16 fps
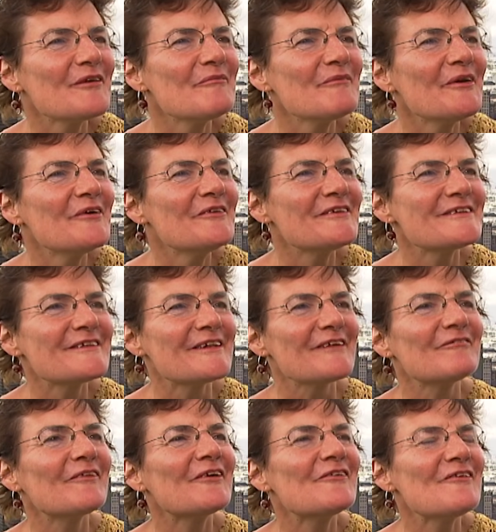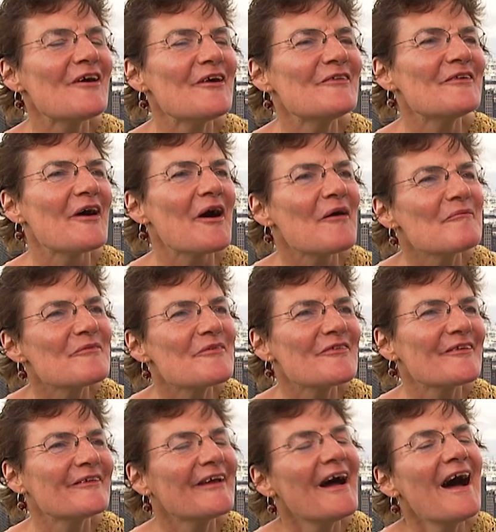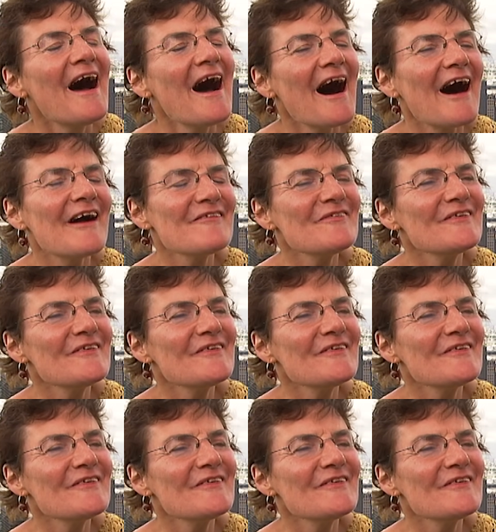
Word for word: community for grown-ups. One of